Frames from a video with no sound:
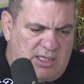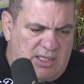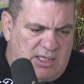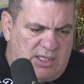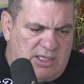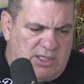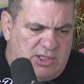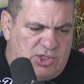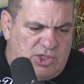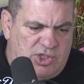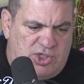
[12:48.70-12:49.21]

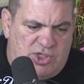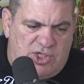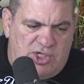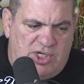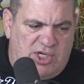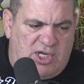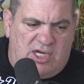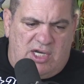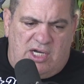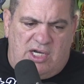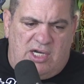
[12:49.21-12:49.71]

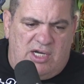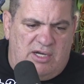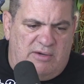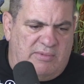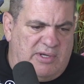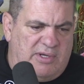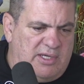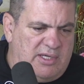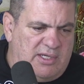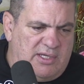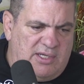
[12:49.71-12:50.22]
She
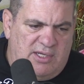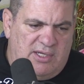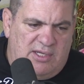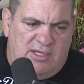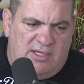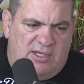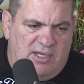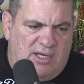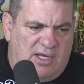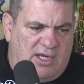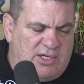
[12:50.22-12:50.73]
coming.
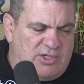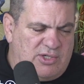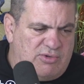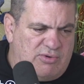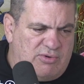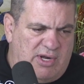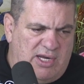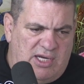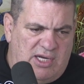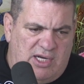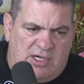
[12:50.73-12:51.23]
I
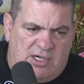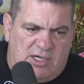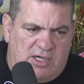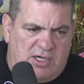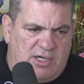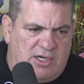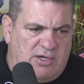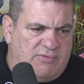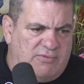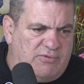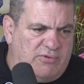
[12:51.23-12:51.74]
train
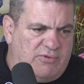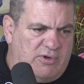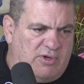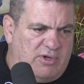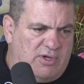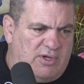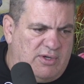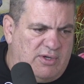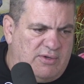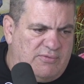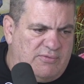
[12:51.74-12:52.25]
her
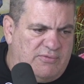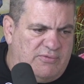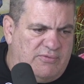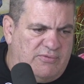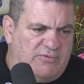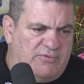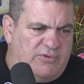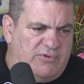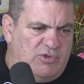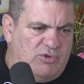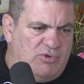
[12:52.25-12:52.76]
for a
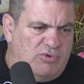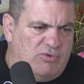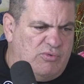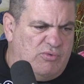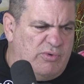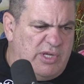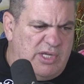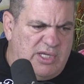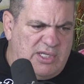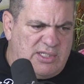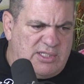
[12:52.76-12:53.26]
few
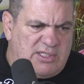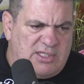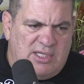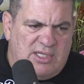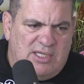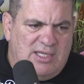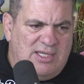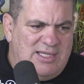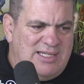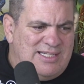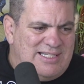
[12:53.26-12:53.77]
weeks.
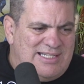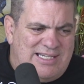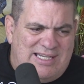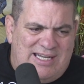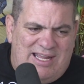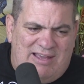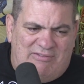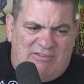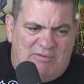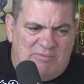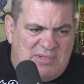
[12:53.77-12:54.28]

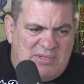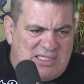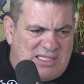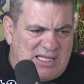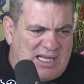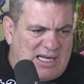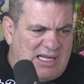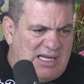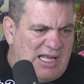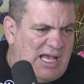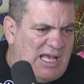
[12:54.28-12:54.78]
She never
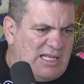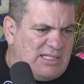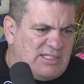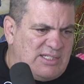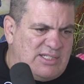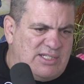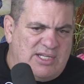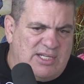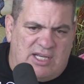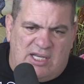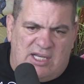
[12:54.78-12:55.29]
miss a
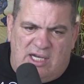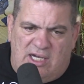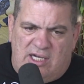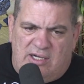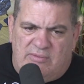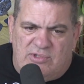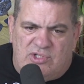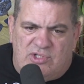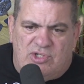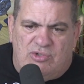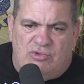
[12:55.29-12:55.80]
class. She
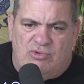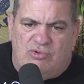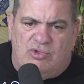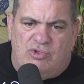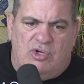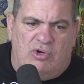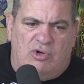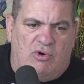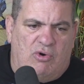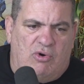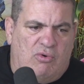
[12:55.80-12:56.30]
comes. She do
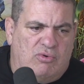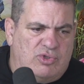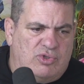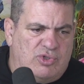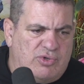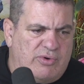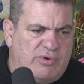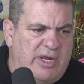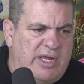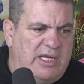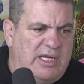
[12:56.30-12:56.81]
the whole
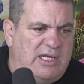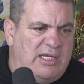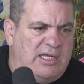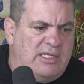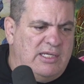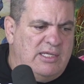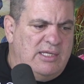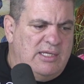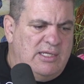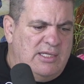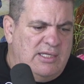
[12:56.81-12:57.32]

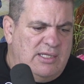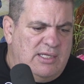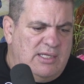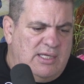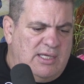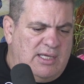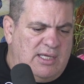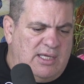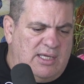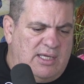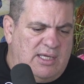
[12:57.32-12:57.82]
training,
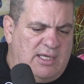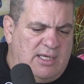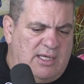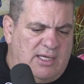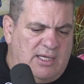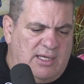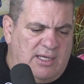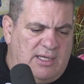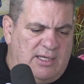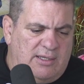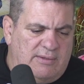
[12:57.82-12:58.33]

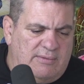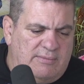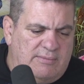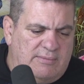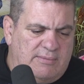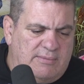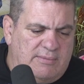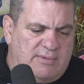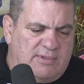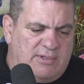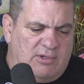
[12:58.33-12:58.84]

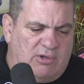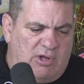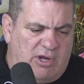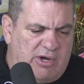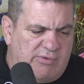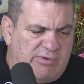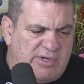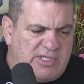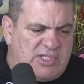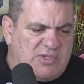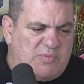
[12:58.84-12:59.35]
and a
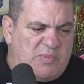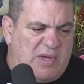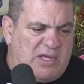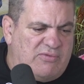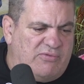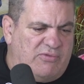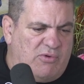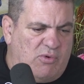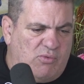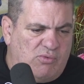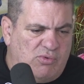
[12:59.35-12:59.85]
lot of
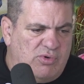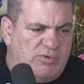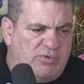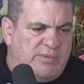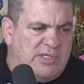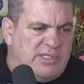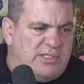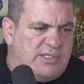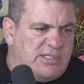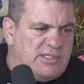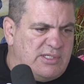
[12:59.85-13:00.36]
respect for
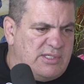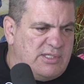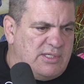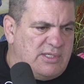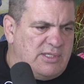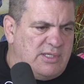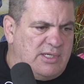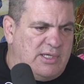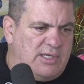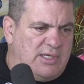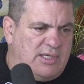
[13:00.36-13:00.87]
women.
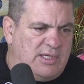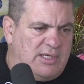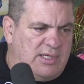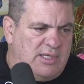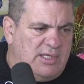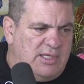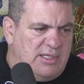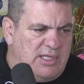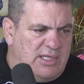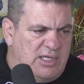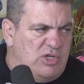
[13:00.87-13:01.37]

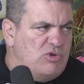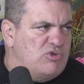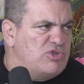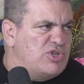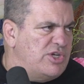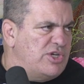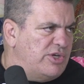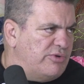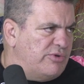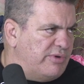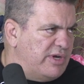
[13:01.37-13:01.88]
The
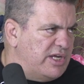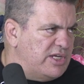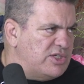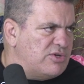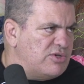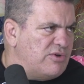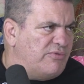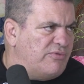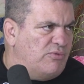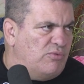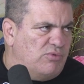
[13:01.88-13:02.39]
new
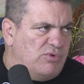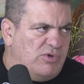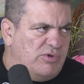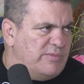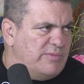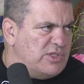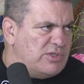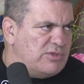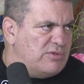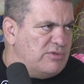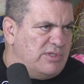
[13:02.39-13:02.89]
generation of
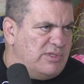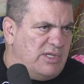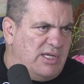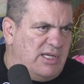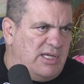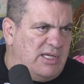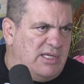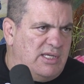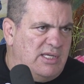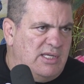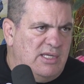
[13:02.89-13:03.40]
women
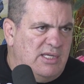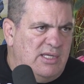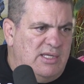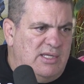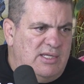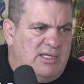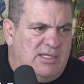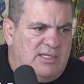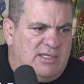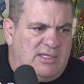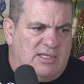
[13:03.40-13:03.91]
today,
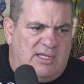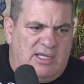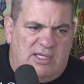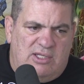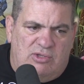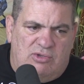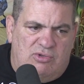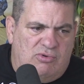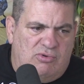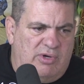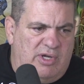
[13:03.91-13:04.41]
they